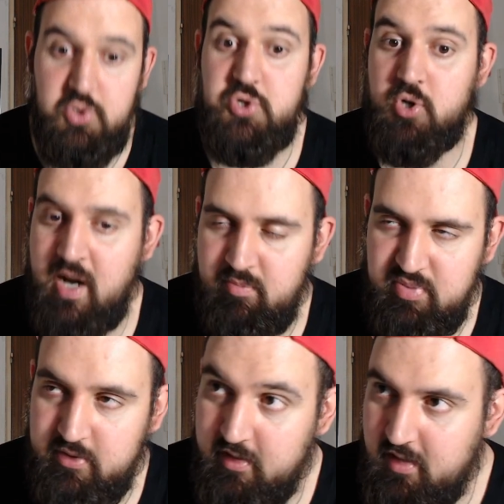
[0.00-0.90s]
trap
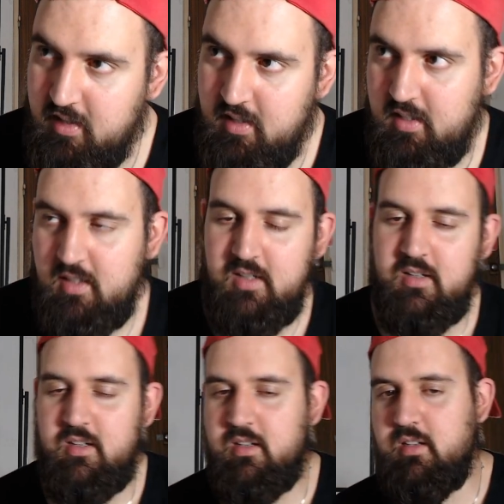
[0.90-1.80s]

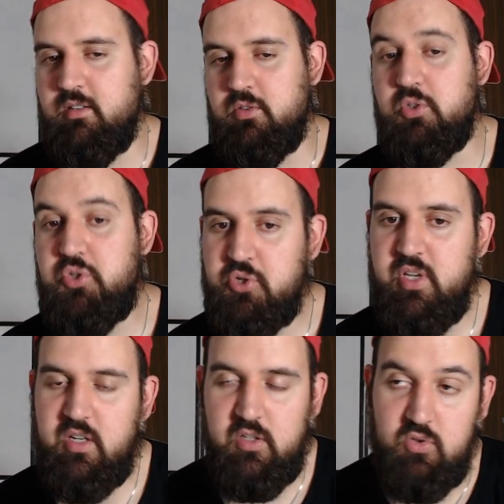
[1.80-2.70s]
the
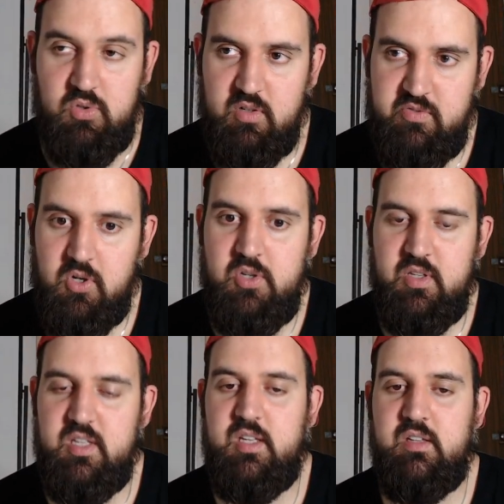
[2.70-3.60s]
trick to avoid
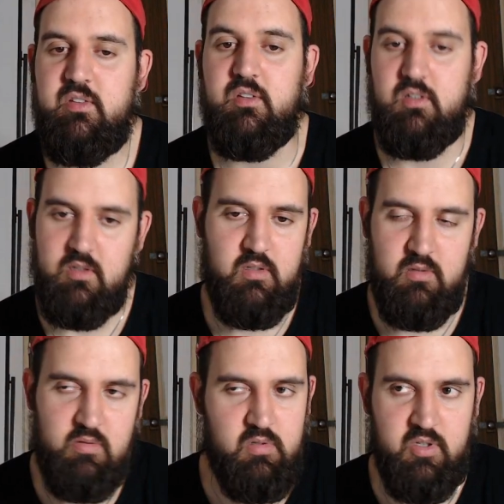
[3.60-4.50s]
is
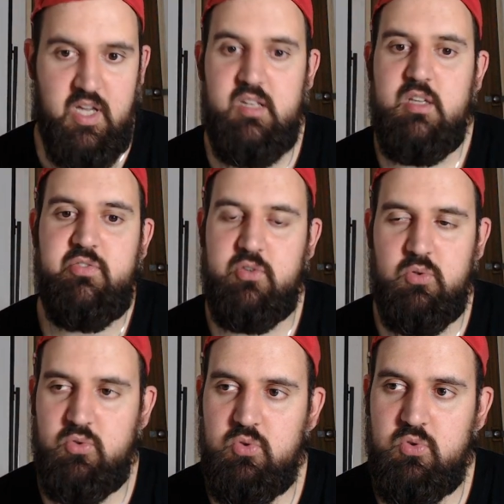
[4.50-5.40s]
again if
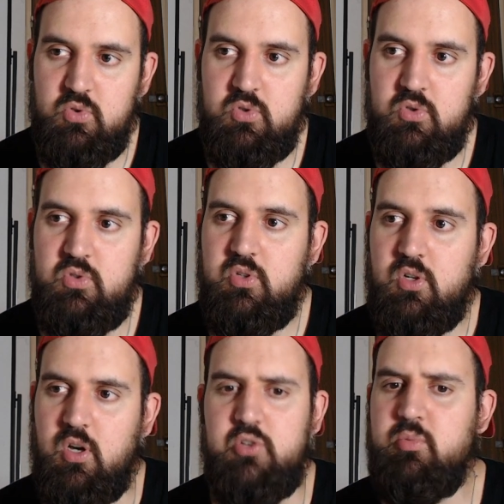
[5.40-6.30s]
you do good
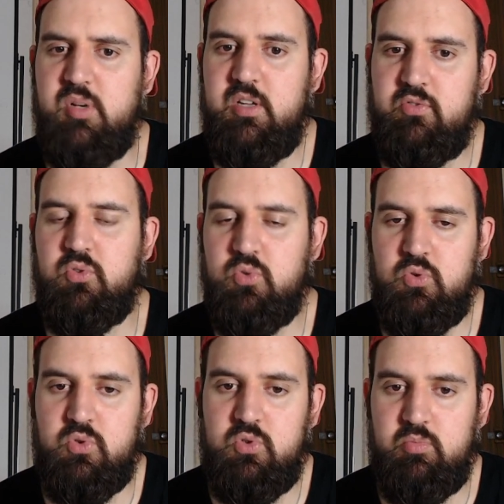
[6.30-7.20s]
and you believe to do
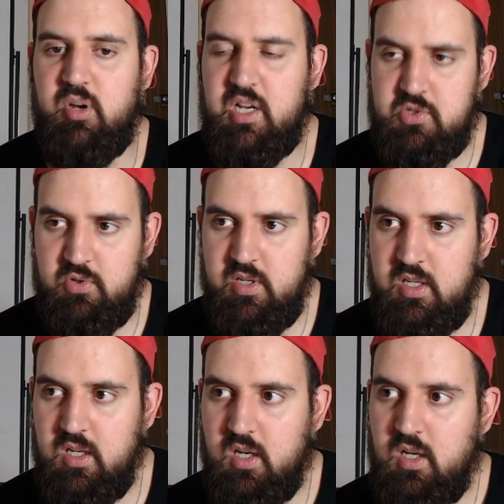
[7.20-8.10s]
good but
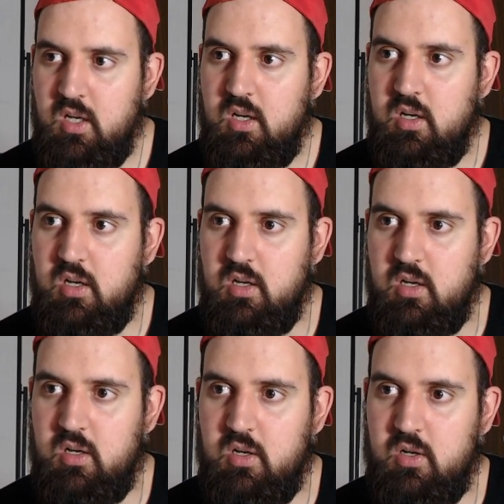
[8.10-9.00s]
actually
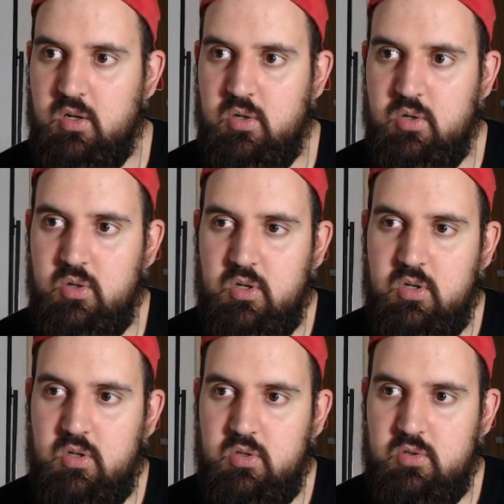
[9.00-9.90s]
uh,
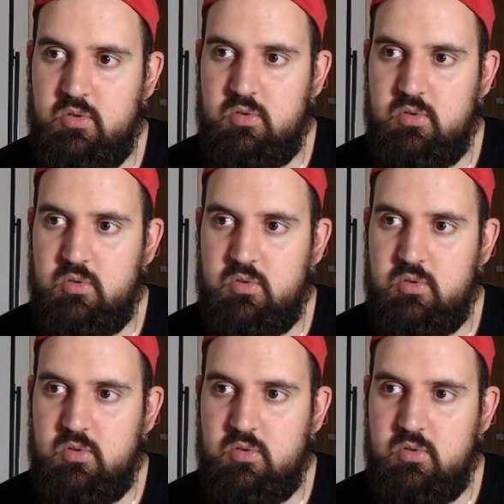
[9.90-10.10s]
uh,